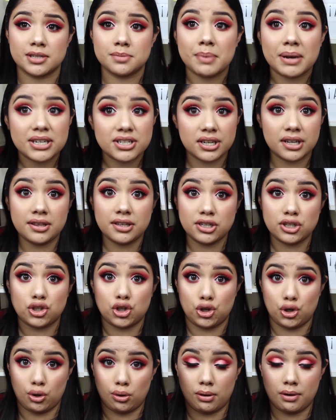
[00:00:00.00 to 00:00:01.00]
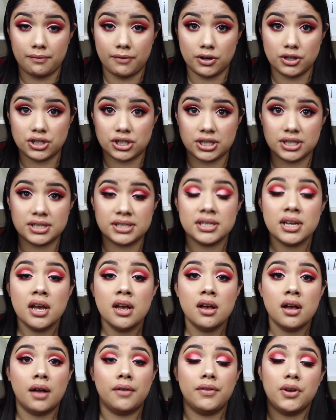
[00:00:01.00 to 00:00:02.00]
especially these newer versions
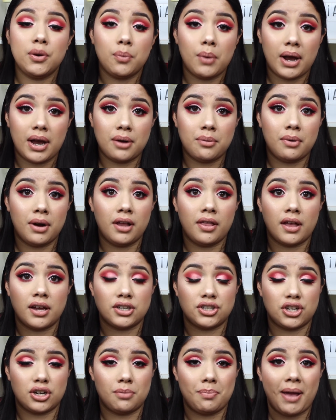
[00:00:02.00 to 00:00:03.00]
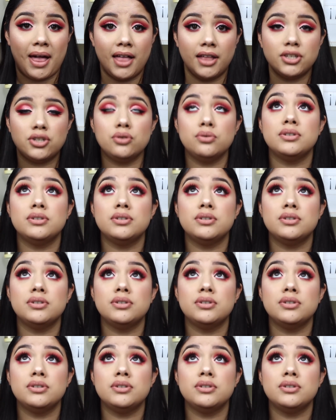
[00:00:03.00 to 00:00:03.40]
of the Wet n Wild eyeshadow palettes,